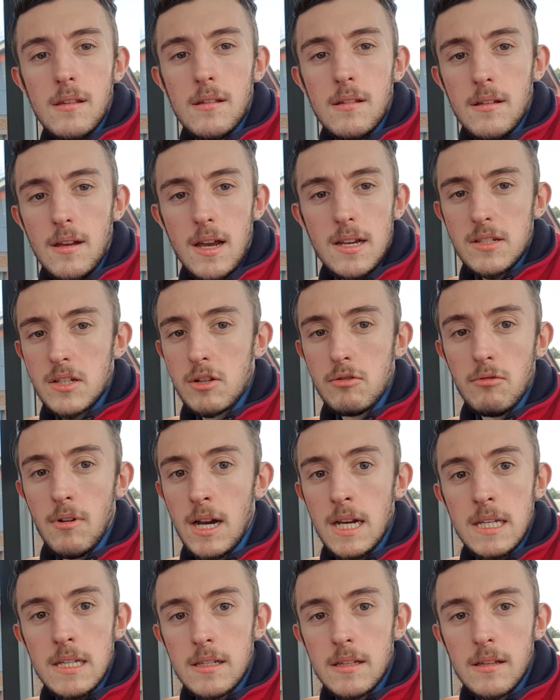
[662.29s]
That's
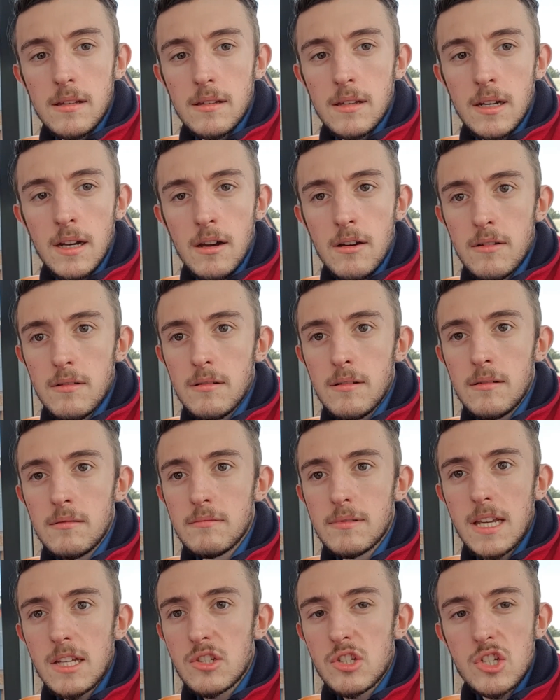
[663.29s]
great, you know, and
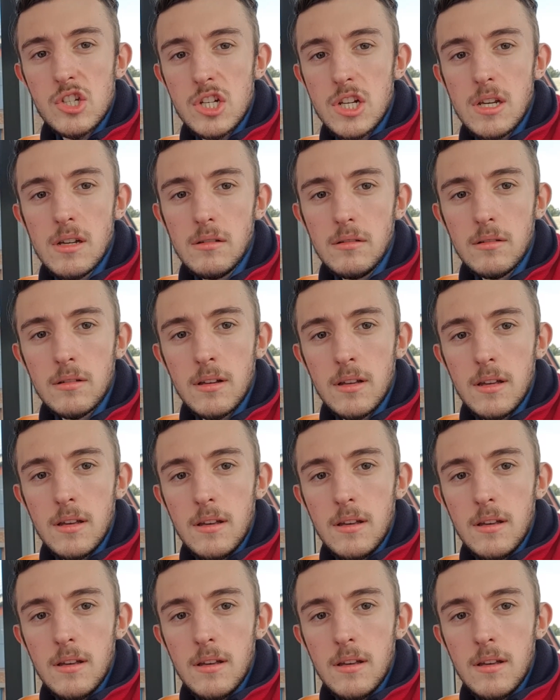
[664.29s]
get to chill.